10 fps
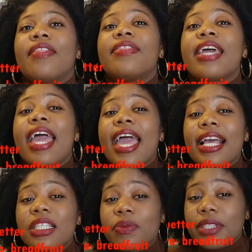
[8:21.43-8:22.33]
The
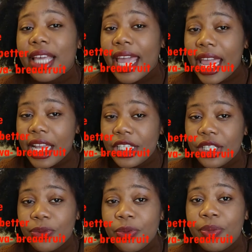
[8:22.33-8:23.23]
S with the
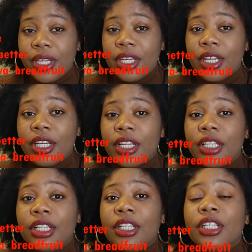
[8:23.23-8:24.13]
H will be
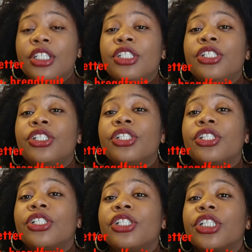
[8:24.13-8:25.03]

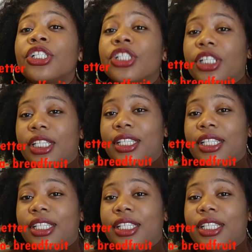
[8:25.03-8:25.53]
shish.